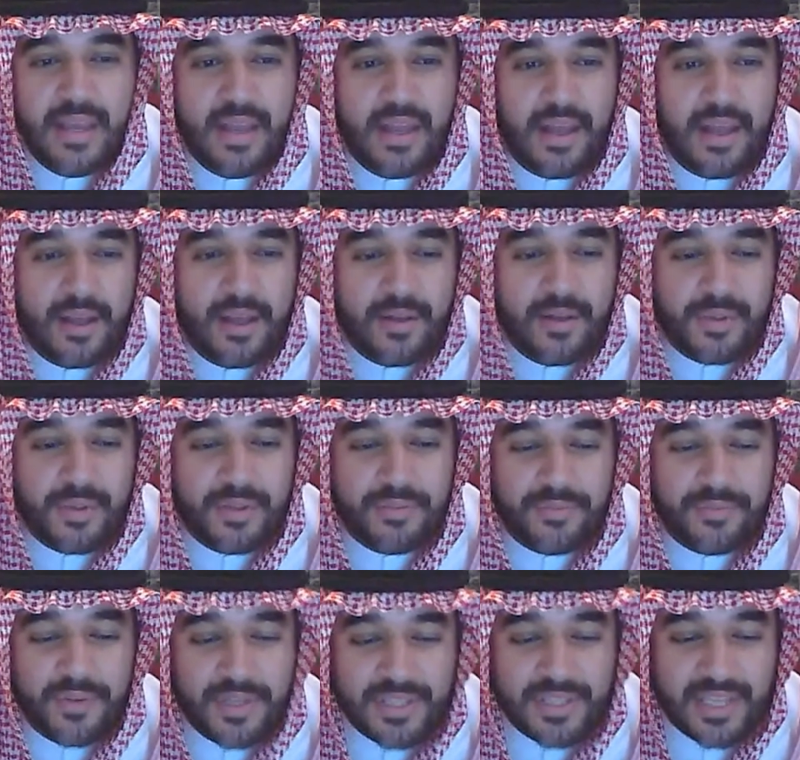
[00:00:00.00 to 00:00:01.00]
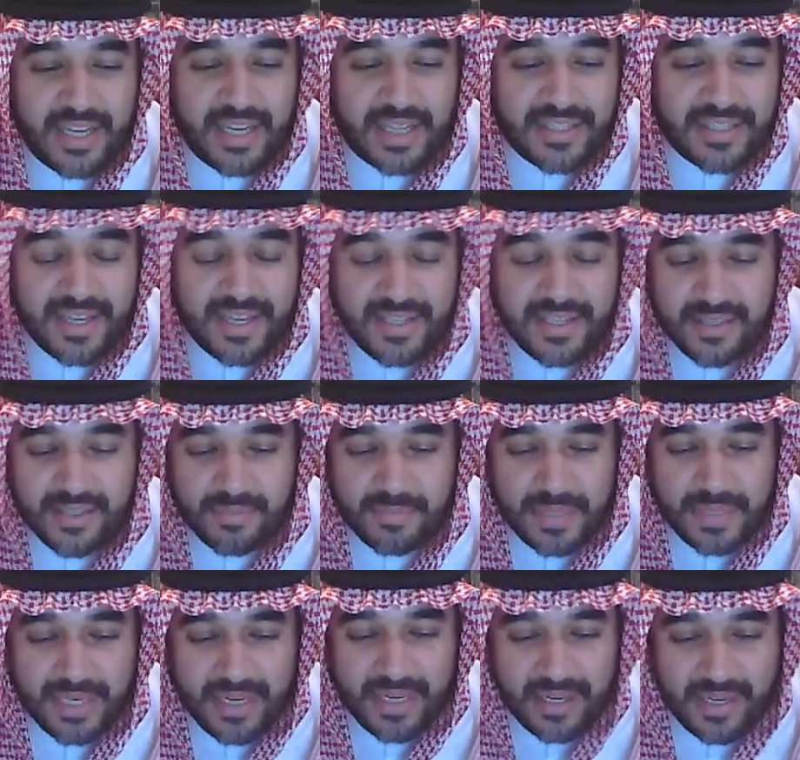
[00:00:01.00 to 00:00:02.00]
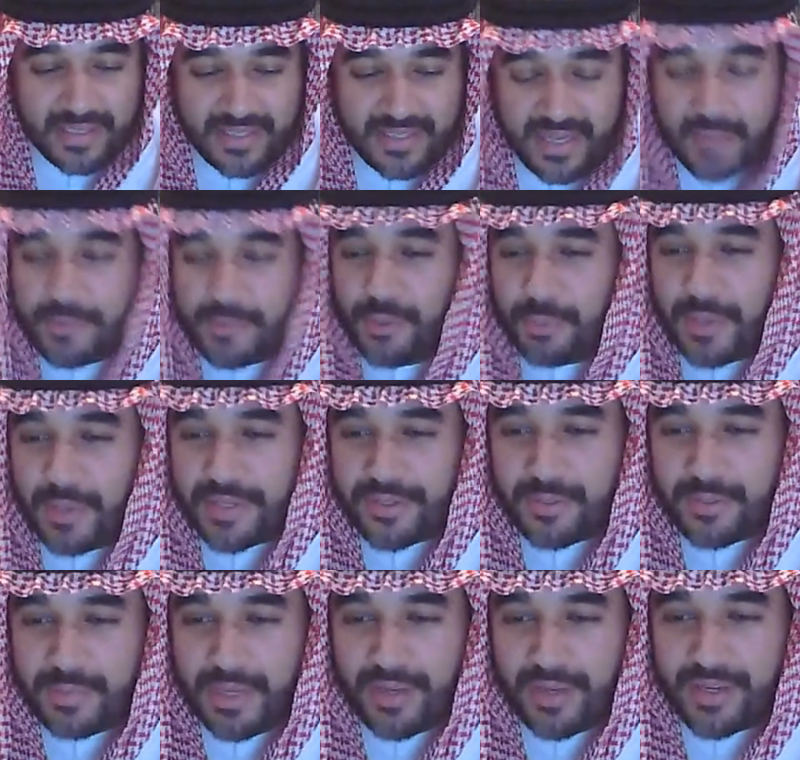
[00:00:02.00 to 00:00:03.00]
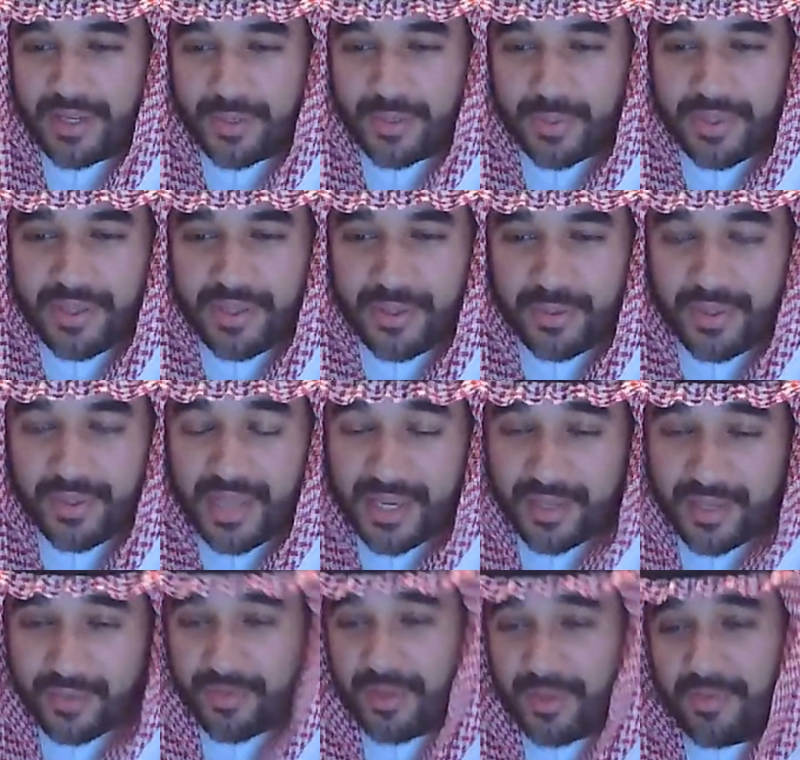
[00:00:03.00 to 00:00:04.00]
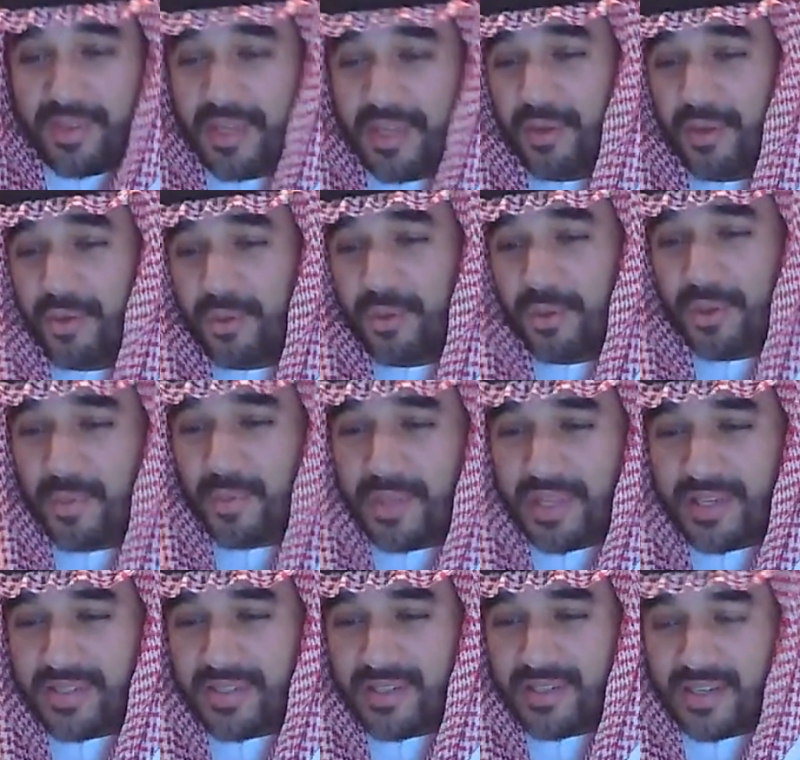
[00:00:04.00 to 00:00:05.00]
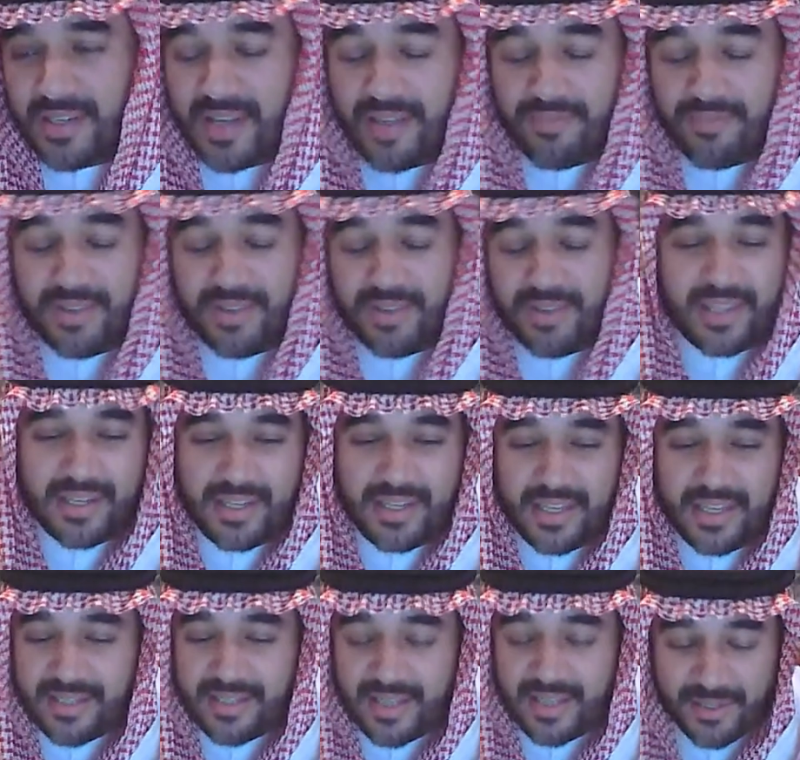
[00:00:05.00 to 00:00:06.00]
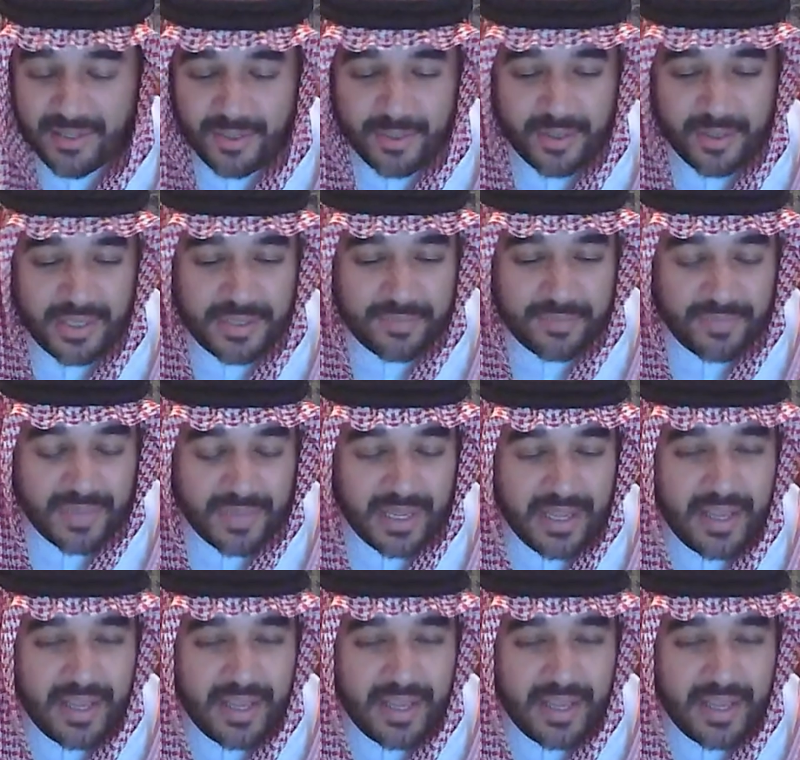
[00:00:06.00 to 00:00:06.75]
Well, first I'd like to say it's an absolute pleasure to be on here with you. Thank you for everything you're doing with us and everything that ESL is doing.